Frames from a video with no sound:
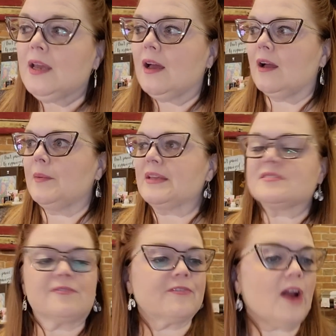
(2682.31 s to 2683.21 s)
Um, it's
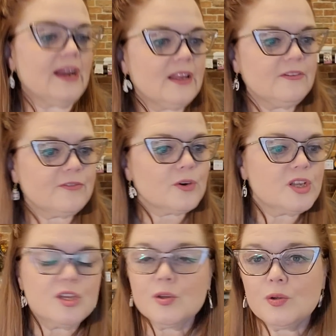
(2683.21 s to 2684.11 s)
Friday for
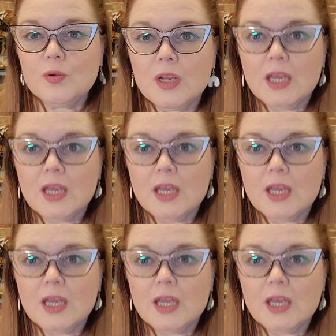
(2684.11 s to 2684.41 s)
you.